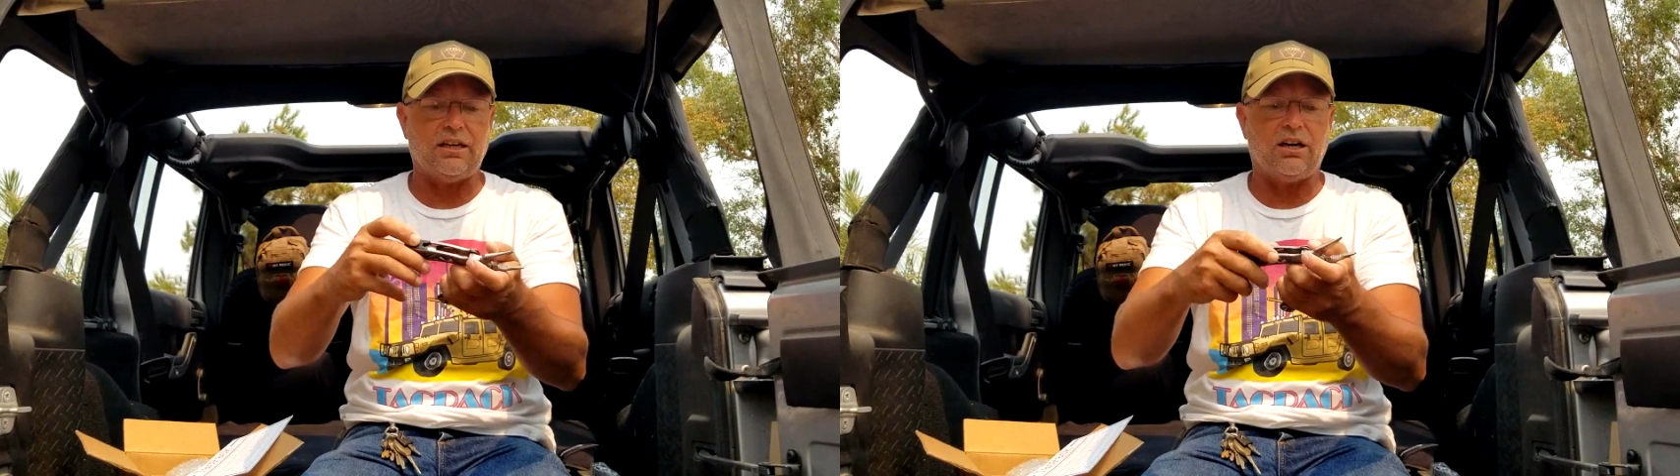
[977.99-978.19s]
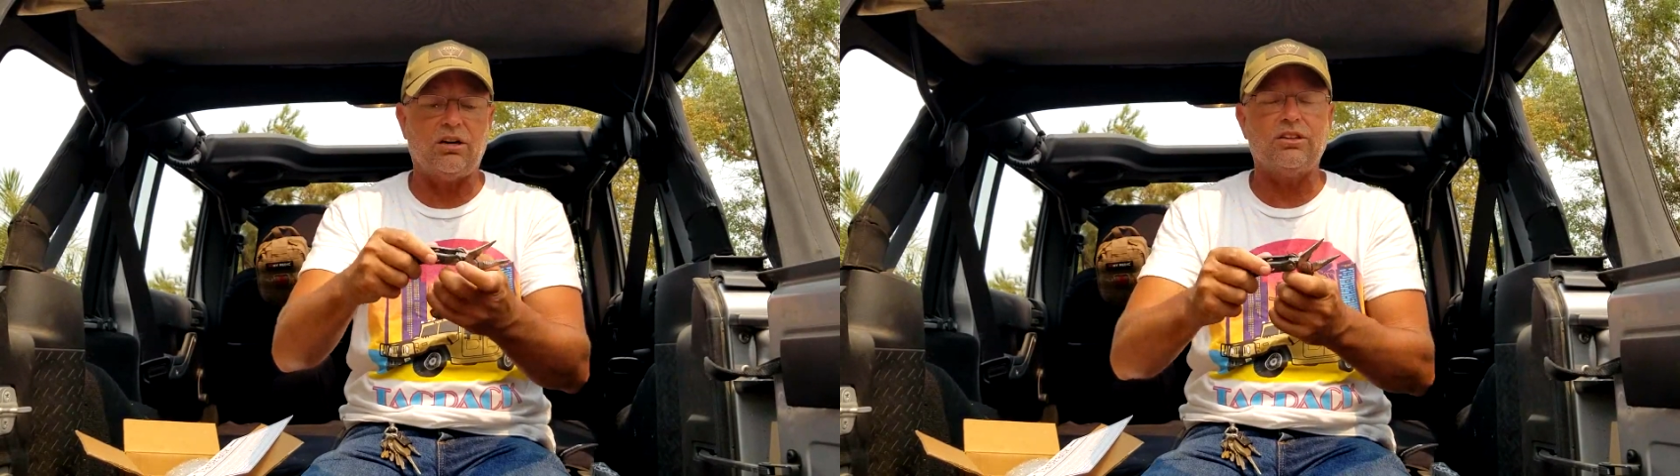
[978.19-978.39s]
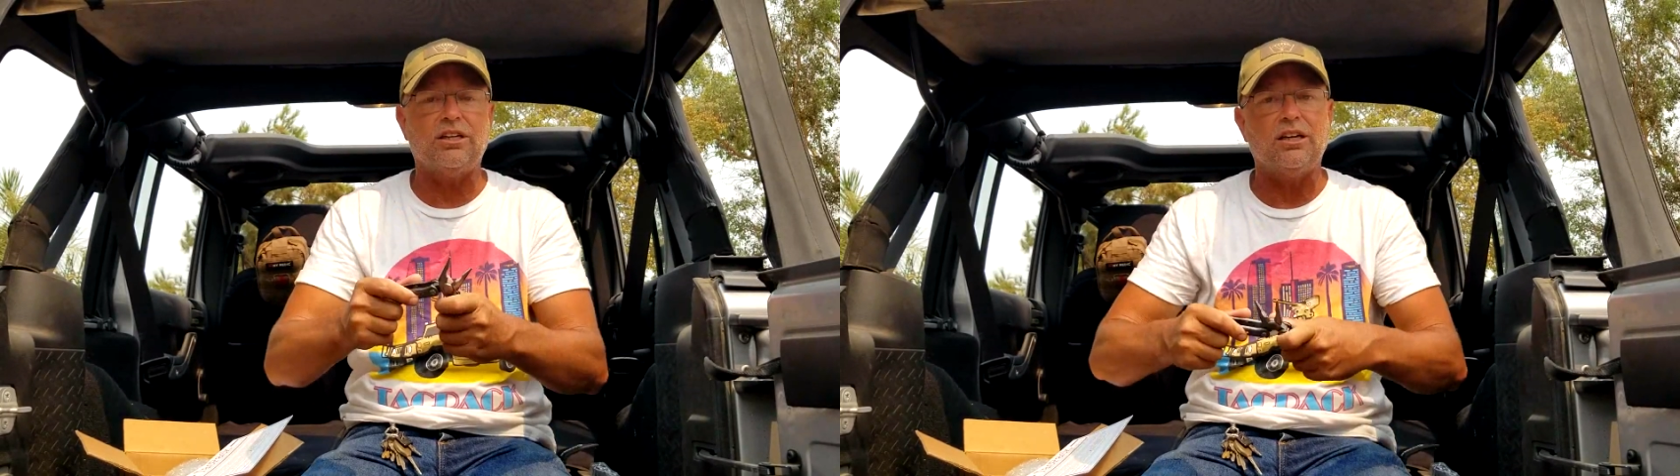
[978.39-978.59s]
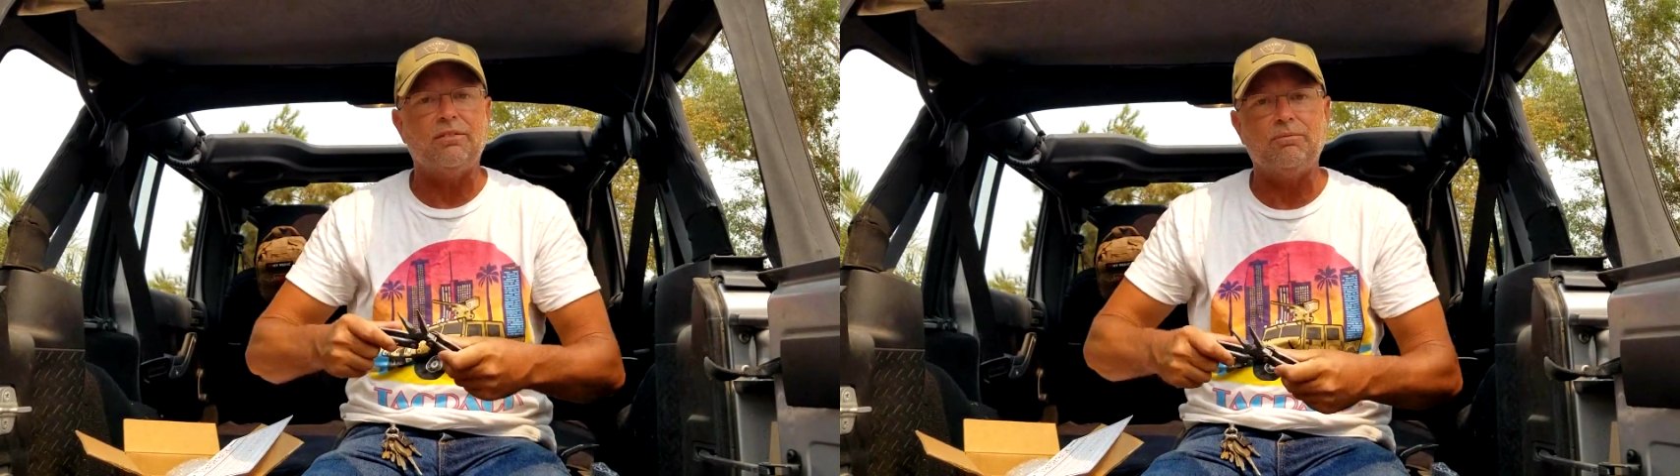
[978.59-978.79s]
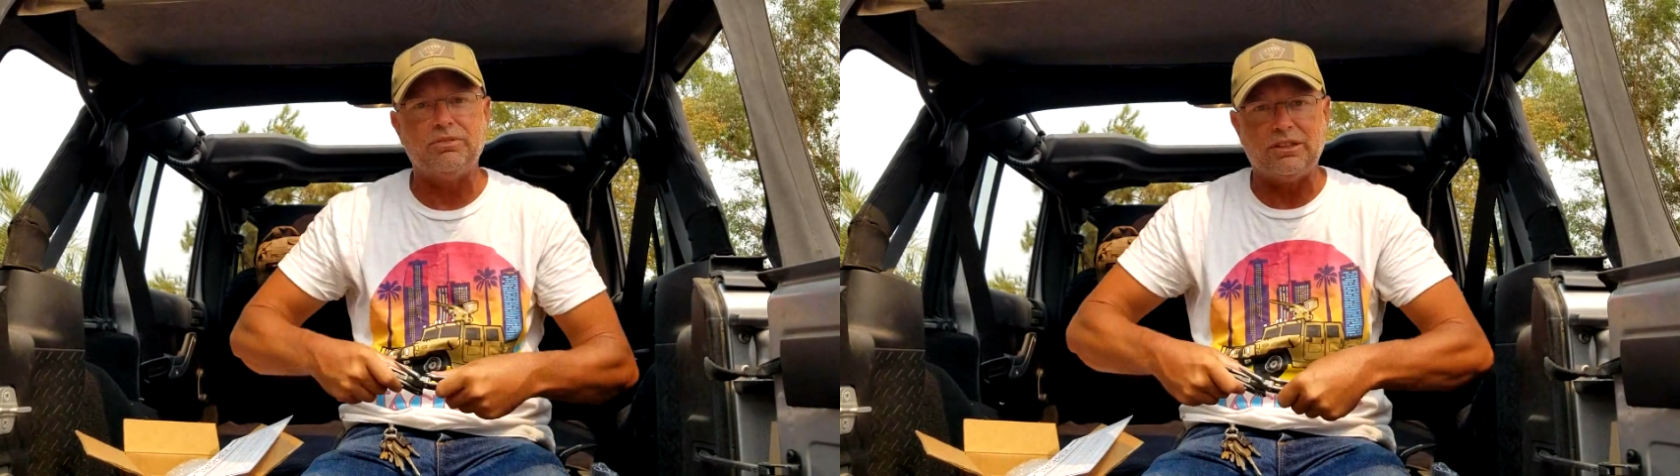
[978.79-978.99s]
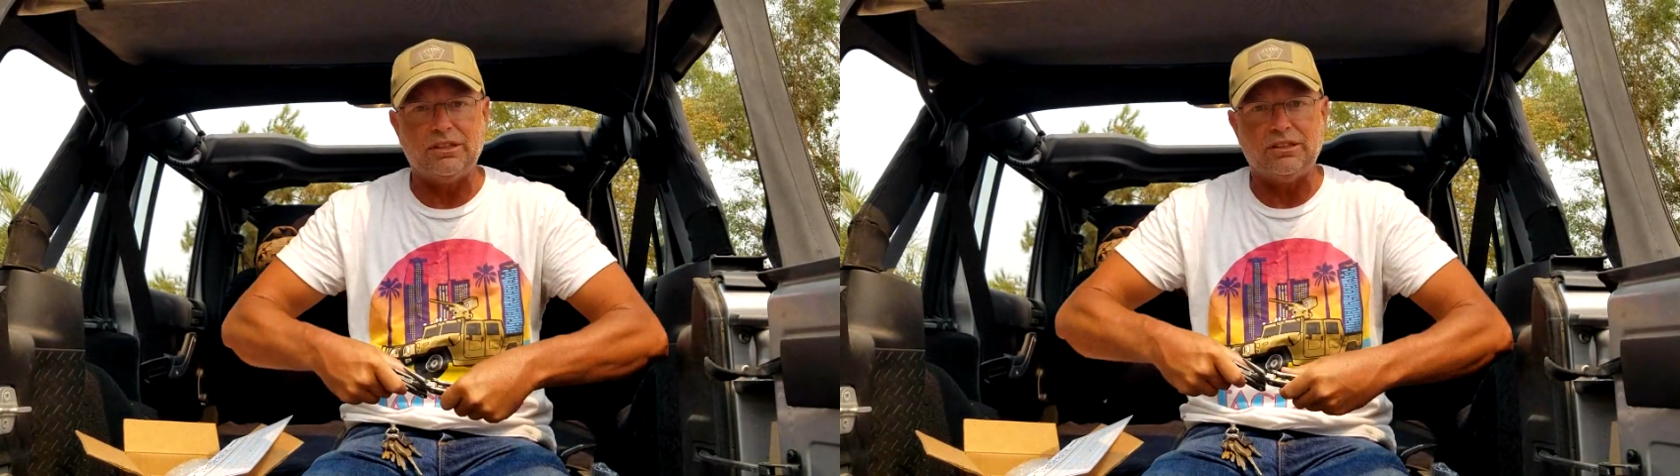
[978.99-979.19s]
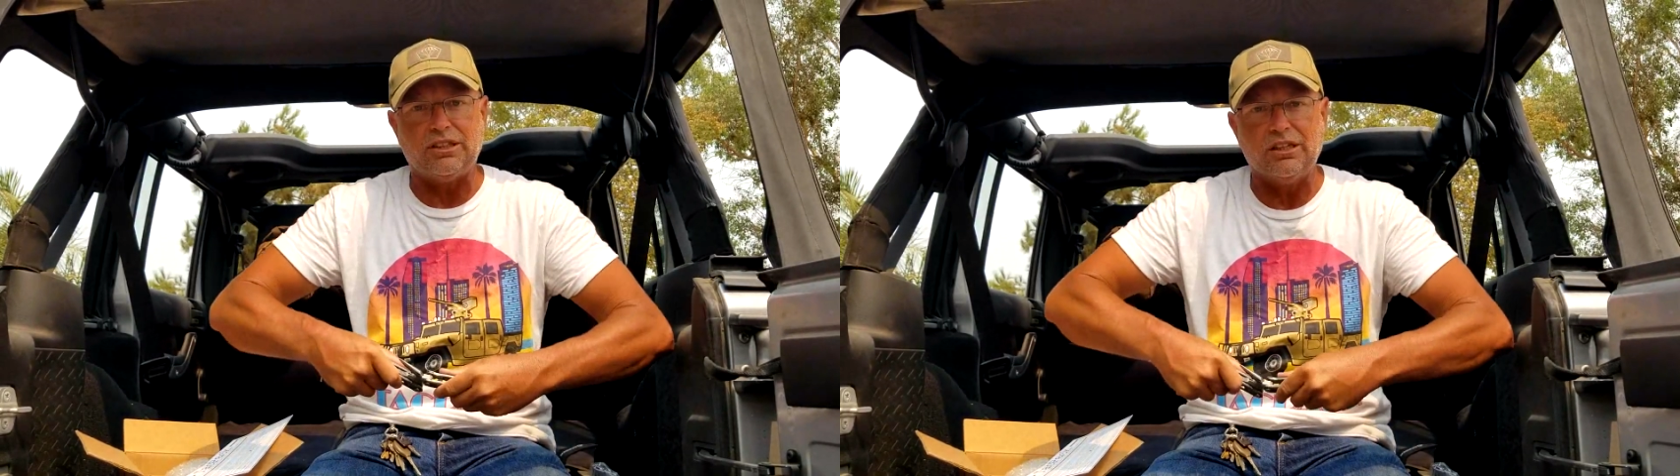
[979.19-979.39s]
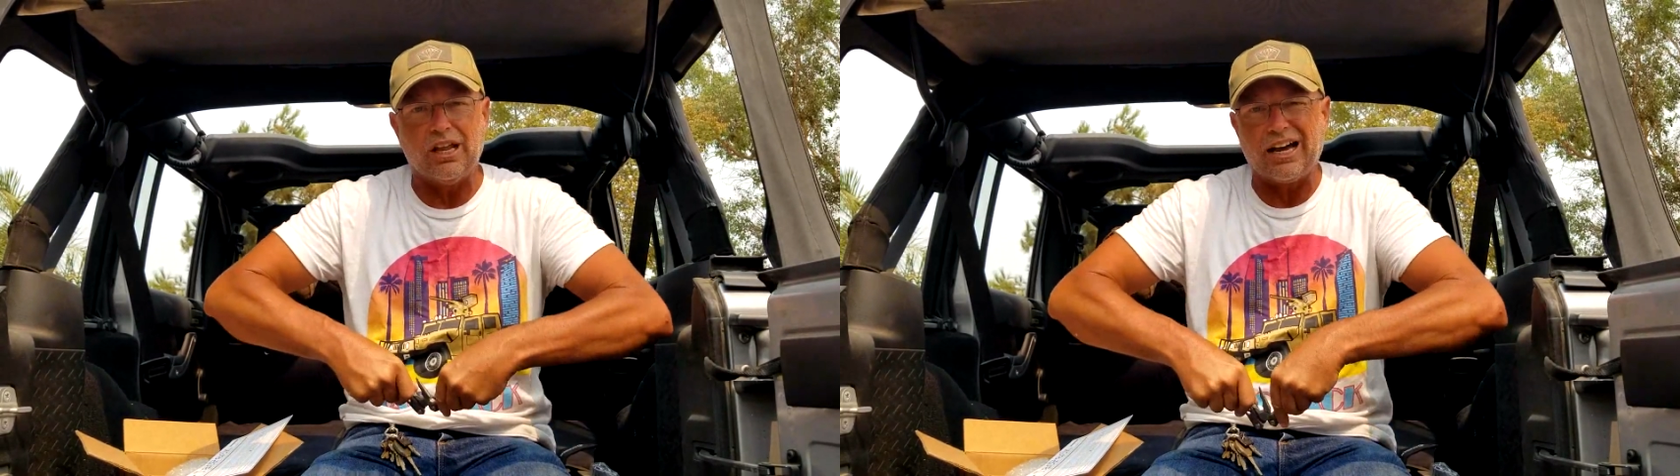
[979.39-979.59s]
are the
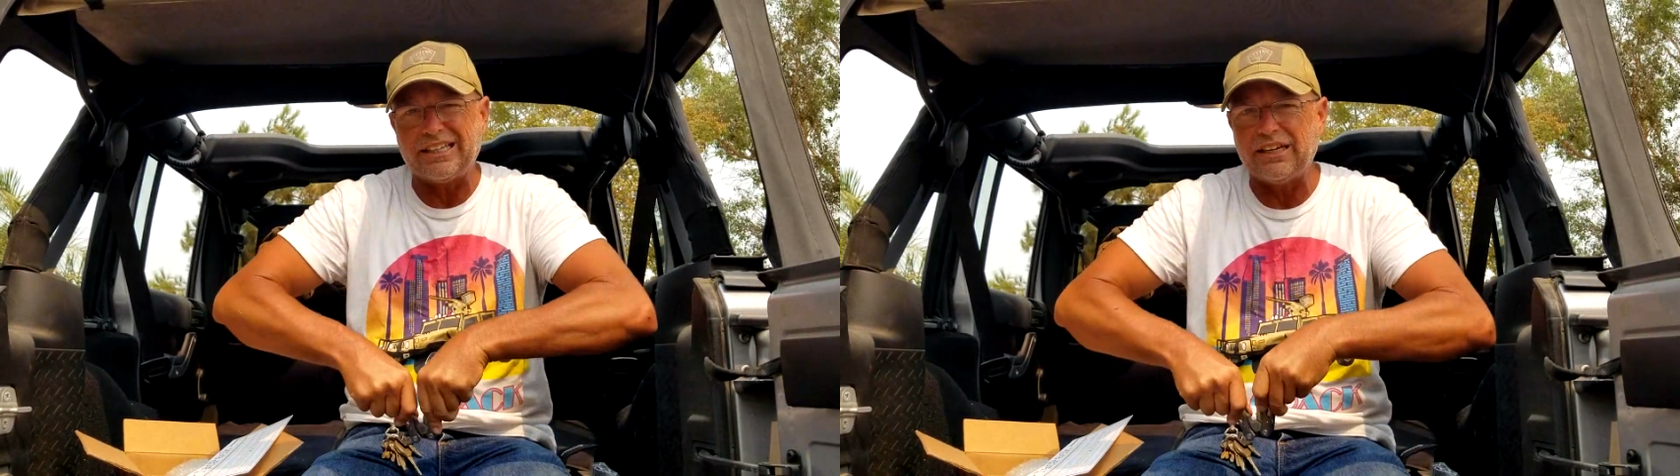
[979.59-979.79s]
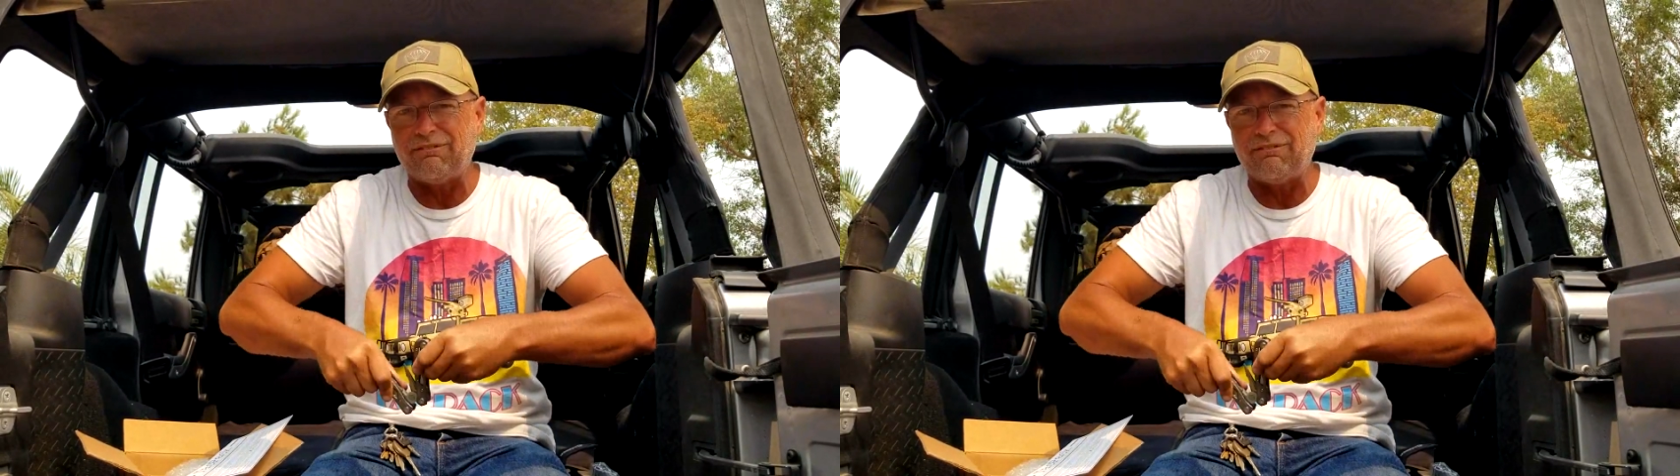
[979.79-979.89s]
locking